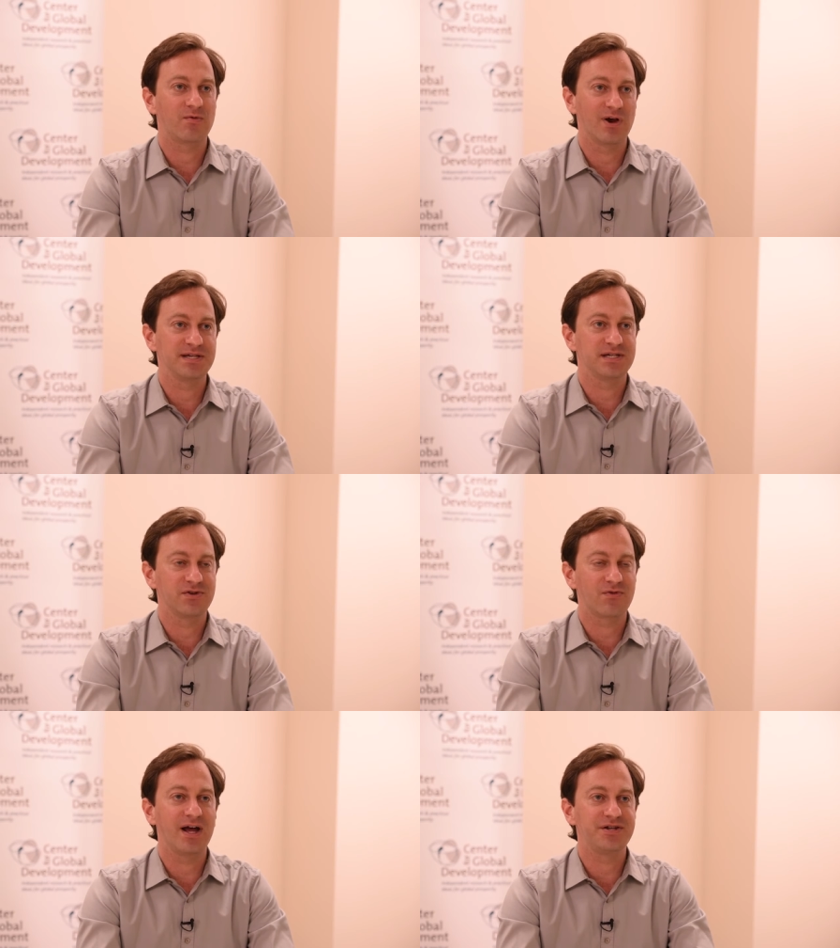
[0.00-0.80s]
rising
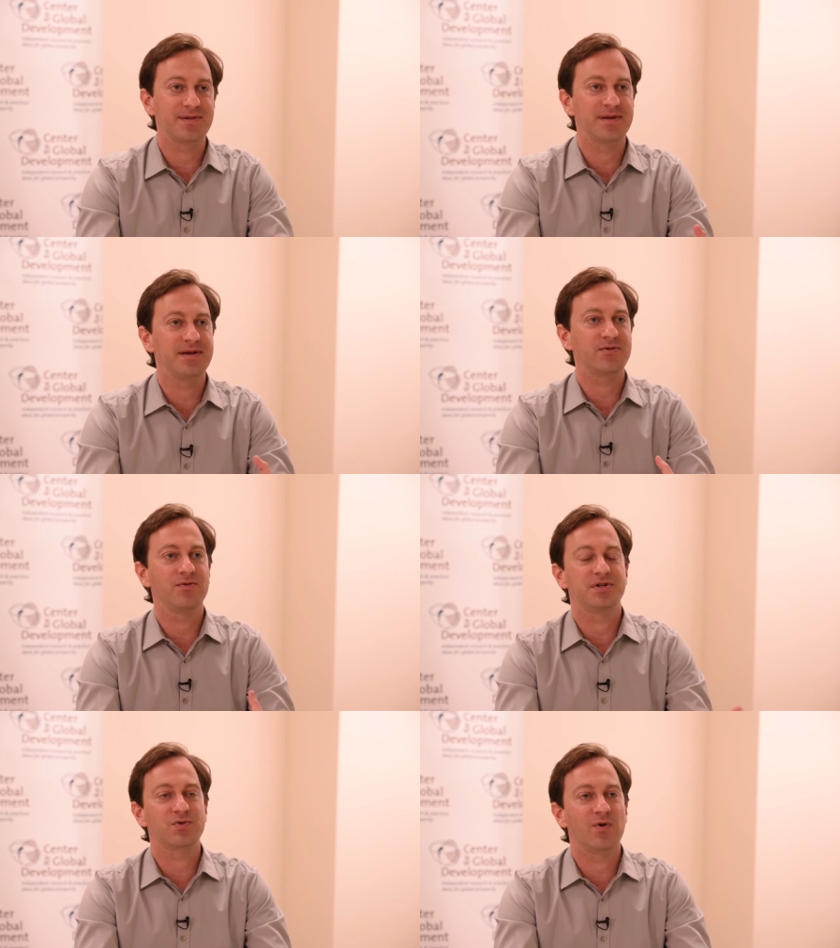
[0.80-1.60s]
gradually
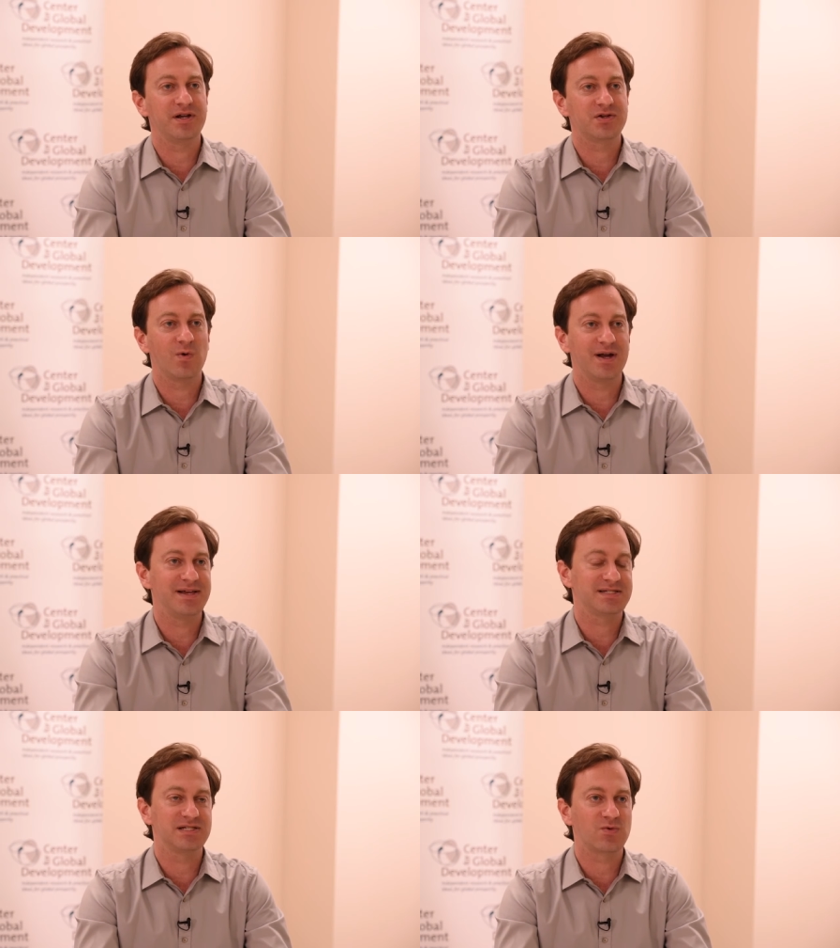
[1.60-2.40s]
through the
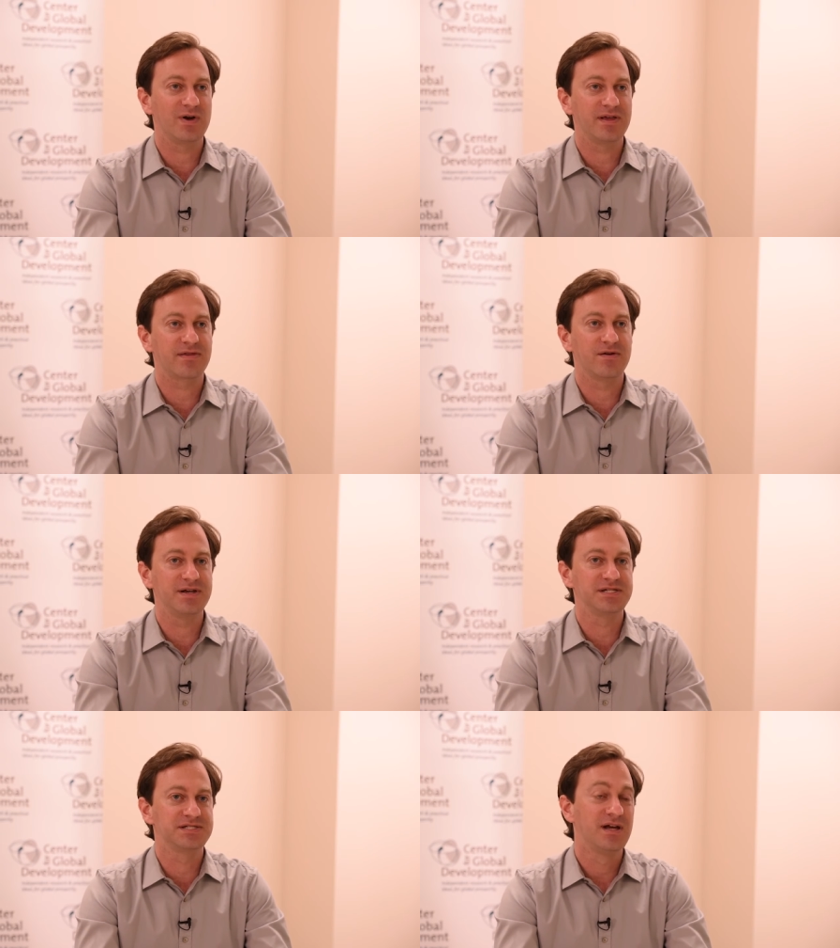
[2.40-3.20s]
2020s and
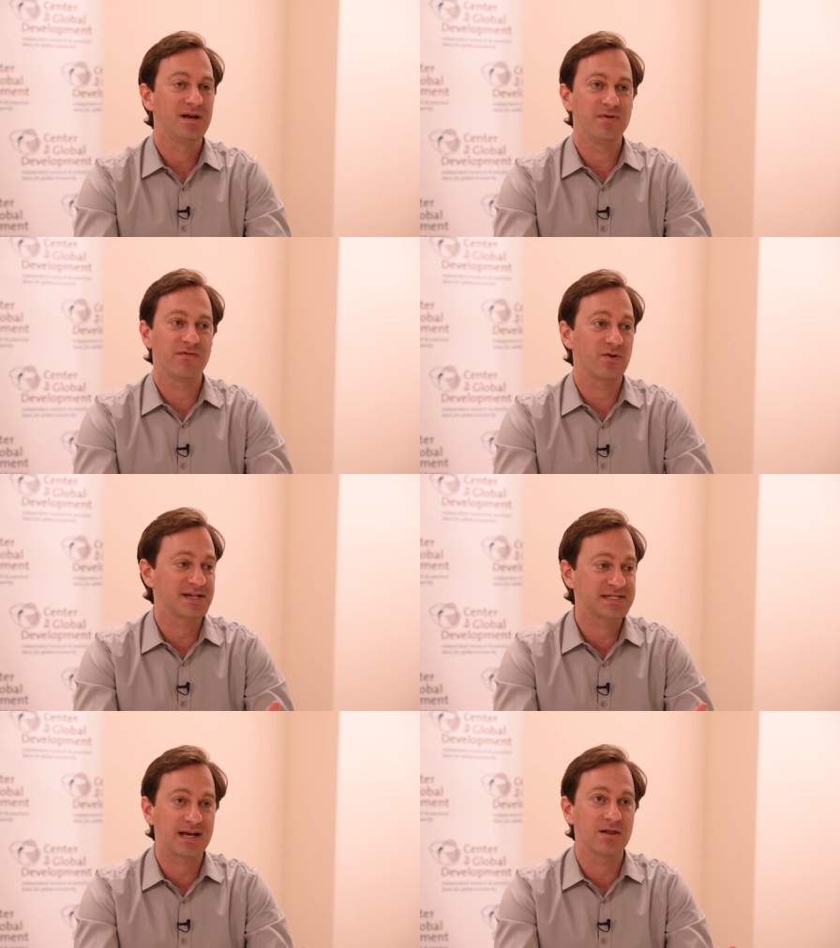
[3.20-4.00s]
2030s before
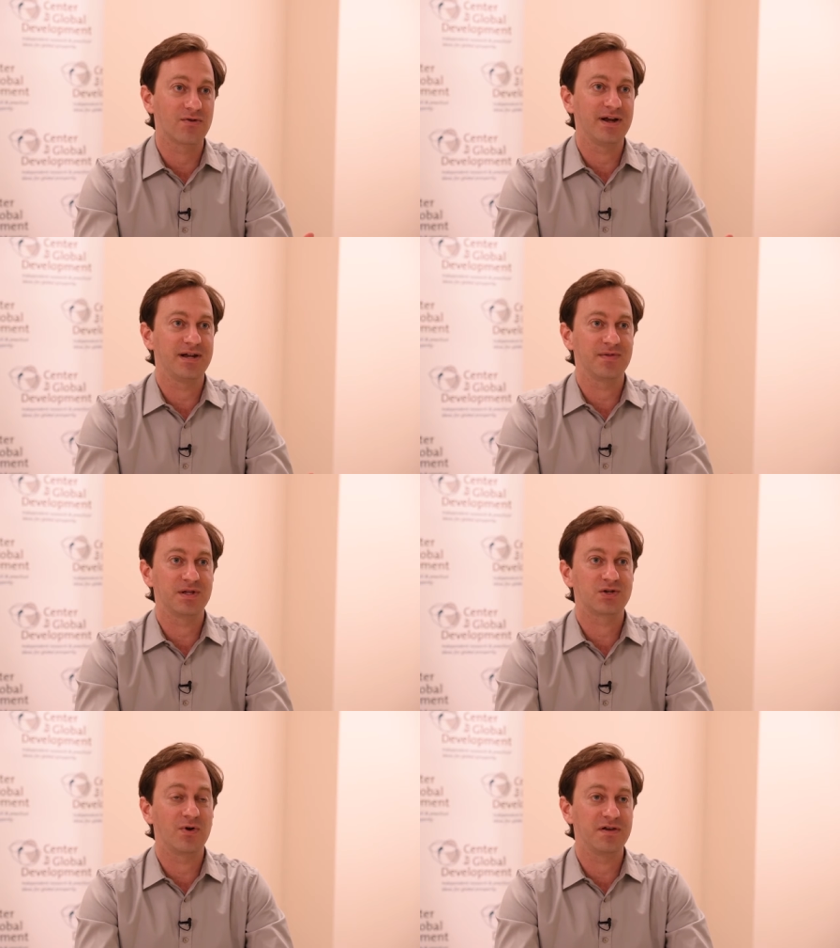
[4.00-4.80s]
accelerating in
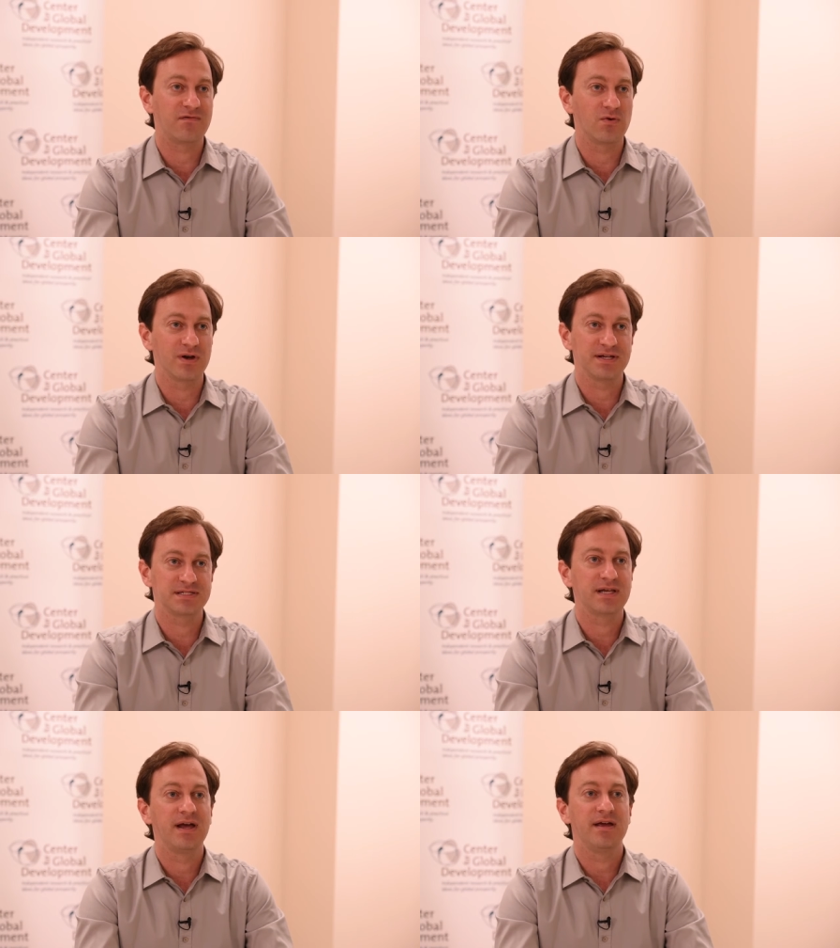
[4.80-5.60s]
the
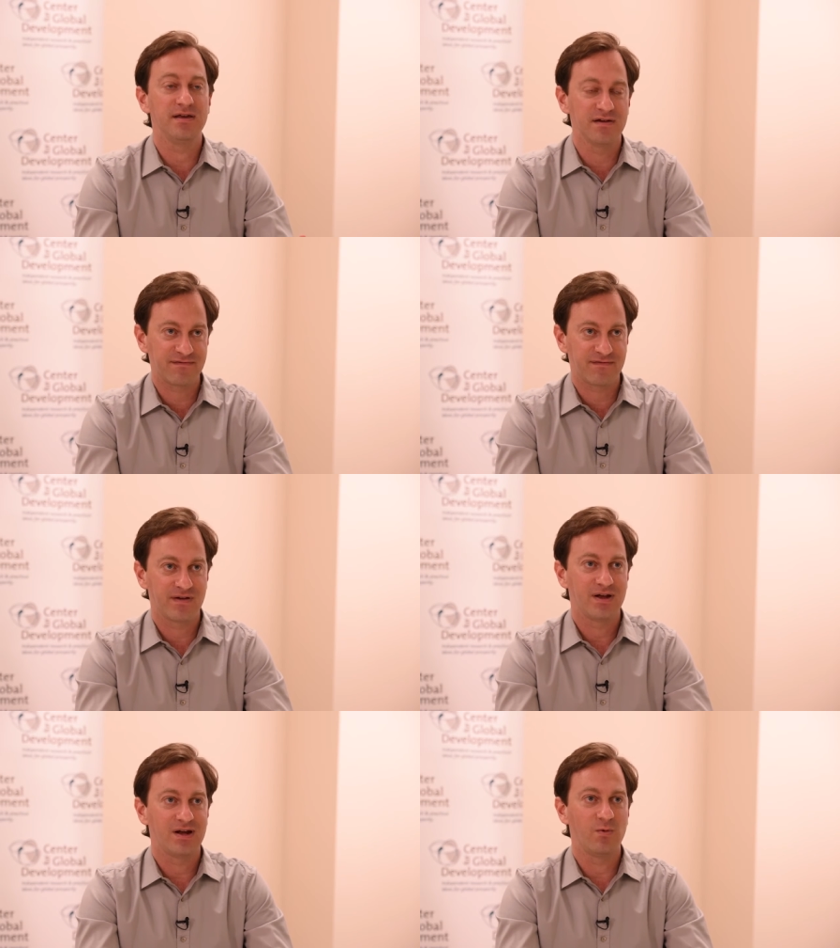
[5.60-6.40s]
2040s if
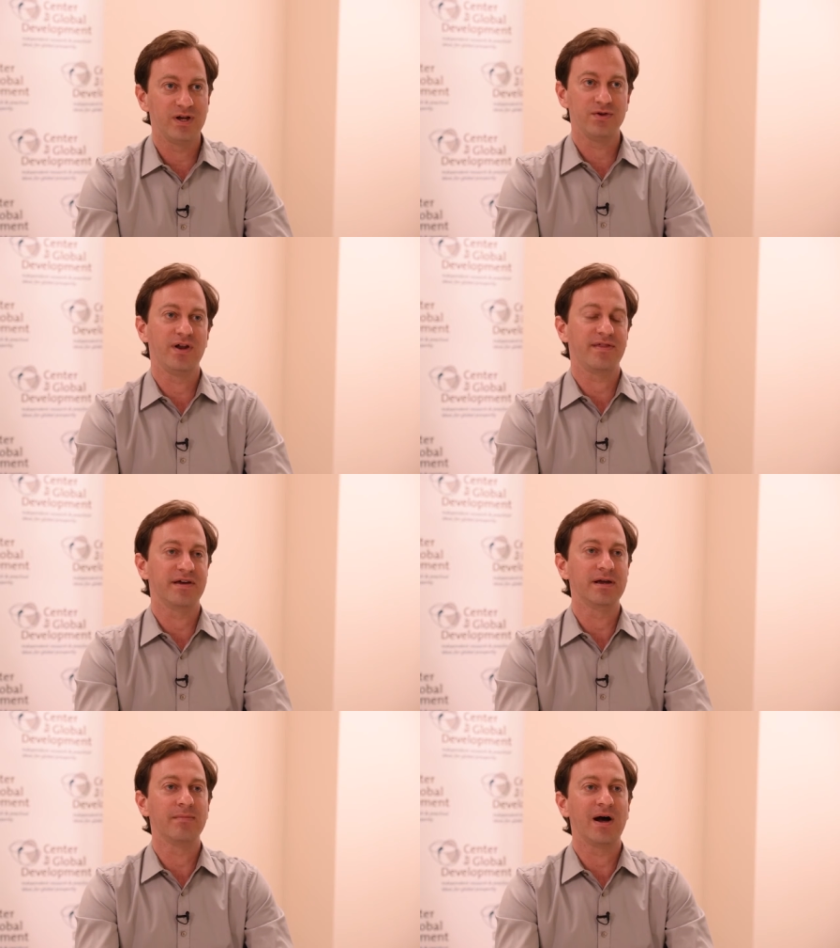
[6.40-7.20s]
we do
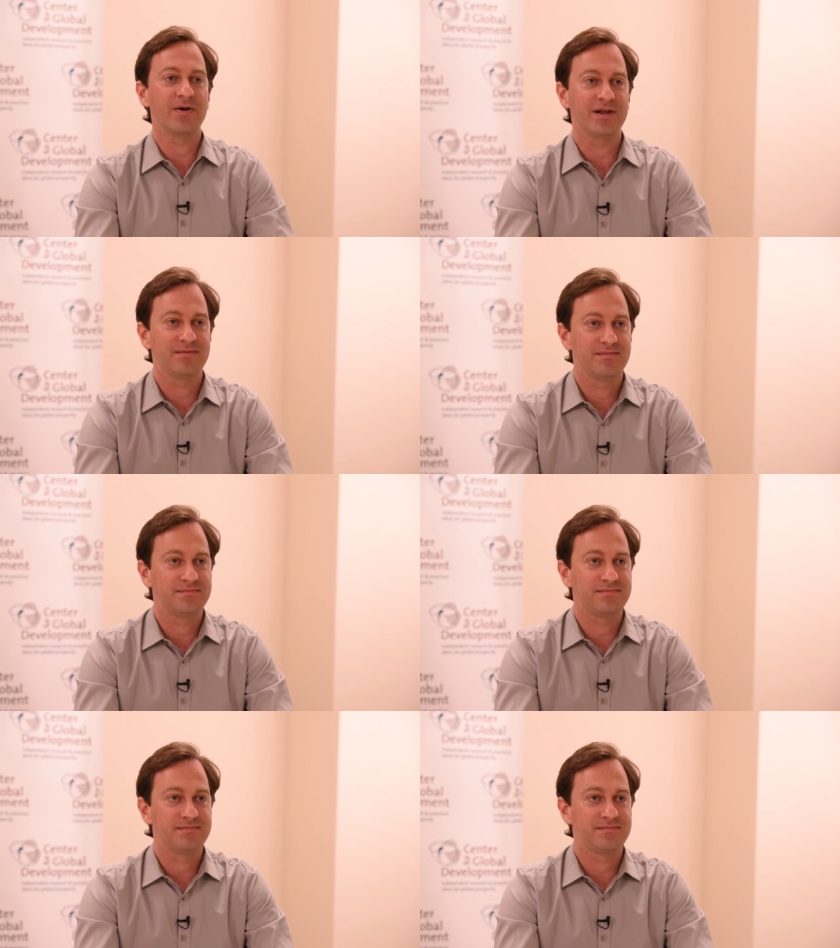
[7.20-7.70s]
nothing about it.